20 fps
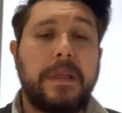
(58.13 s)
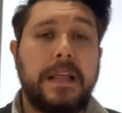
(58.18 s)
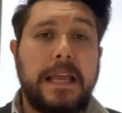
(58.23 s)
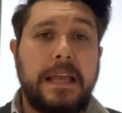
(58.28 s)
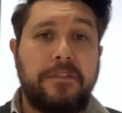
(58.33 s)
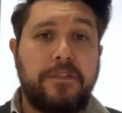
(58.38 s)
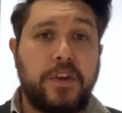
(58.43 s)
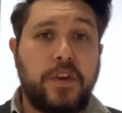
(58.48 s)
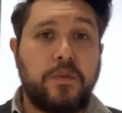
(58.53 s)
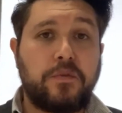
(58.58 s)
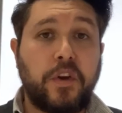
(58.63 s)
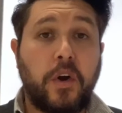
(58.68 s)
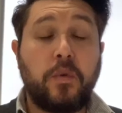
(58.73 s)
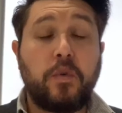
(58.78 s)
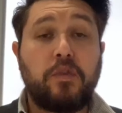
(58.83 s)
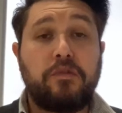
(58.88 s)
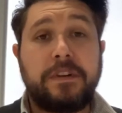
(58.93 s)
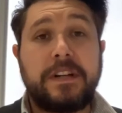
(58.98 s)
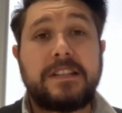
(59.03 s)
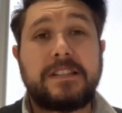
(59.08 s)
If you don't
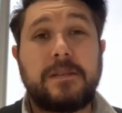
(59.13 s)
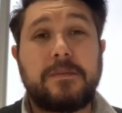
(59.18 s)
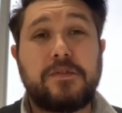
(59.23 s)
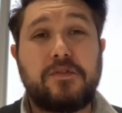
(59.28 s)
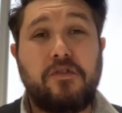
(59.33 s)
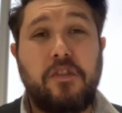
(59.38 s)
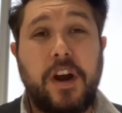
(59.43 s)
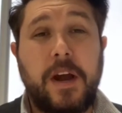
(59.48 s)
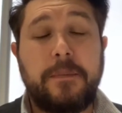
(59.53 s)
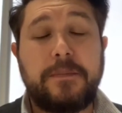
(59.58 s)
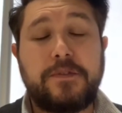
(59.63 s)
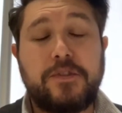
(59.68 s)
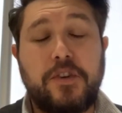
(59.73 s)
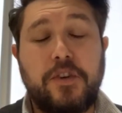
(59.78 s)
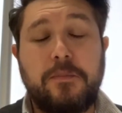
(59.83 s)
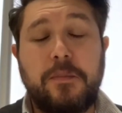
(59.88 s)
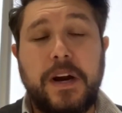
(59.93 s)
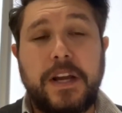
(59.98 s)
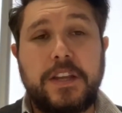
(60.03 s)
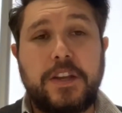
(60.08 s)
already subscribe to
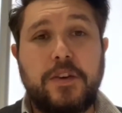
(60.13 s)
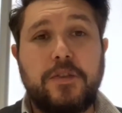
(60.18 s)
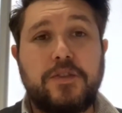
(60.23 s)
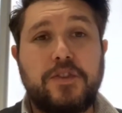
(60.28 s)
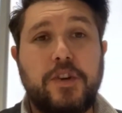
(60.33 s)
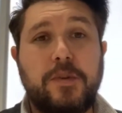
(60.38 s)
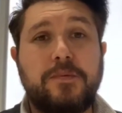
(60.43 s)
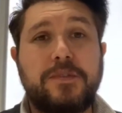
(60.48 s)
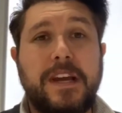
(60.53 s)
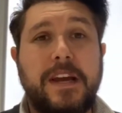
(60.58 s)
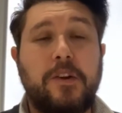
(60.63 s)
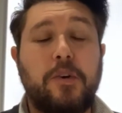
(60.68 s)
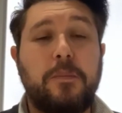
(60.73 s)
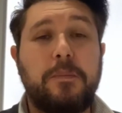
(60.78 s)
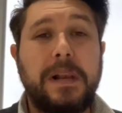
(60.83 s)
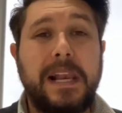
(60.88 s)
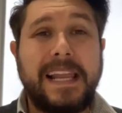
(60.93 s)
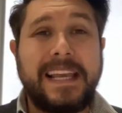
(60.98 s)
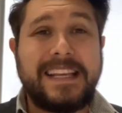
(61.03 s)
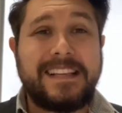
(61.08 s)
my YouTube channel,
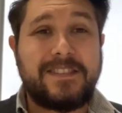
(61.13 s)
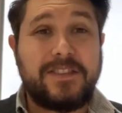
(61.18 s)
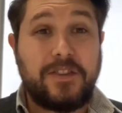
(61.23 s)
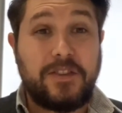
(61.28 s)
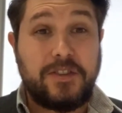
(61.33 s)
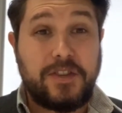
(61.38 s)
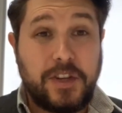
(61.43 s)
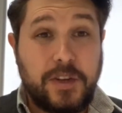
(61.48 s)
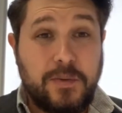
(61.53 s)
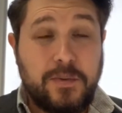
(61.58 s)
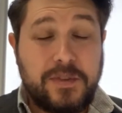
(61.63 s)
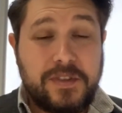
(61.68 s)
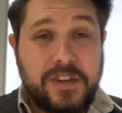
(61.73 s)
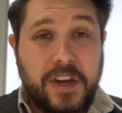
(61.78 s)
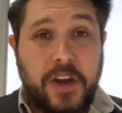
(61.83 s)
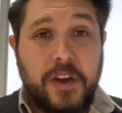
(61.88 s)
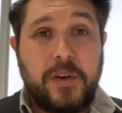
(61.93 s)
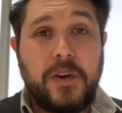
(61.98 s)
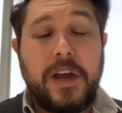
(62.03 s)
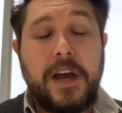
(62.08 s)
please do
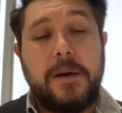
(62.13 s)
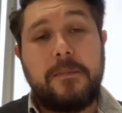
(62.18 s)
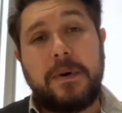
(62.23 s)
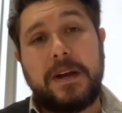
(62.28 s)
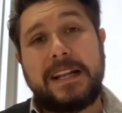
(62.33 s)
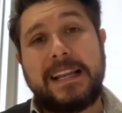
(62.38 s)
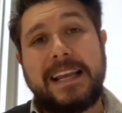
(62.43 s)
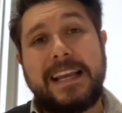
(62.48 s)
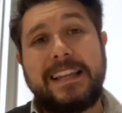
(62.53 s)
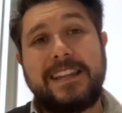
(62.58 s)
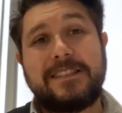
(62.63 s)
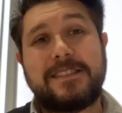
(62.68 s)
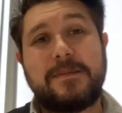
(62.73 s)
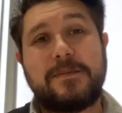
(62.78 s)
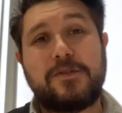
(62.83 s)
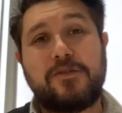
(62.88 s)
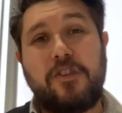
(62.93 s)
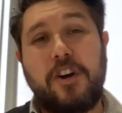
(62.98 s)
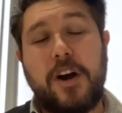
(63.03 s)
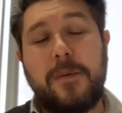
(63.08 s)
so by clicking the
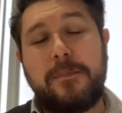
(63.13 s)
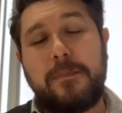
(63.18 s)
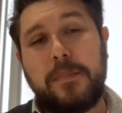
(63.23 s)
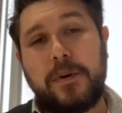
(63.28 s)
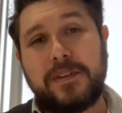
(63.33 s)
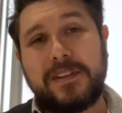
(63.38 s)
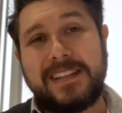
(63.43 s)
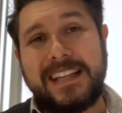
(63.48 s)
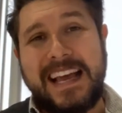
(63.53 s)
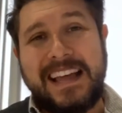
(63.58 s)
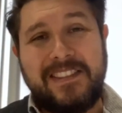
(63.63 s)
subscribe button and the